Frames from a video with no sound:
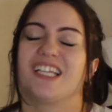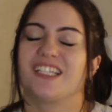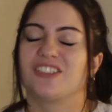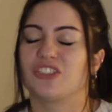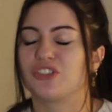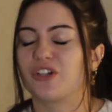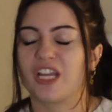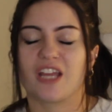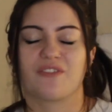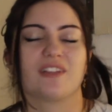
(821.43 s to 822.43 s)
it's a
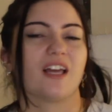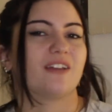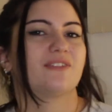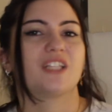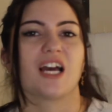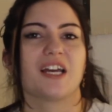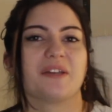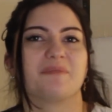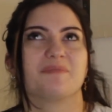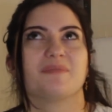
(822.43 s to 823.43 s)
journey of a
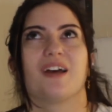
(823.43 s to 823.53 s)
lifetime.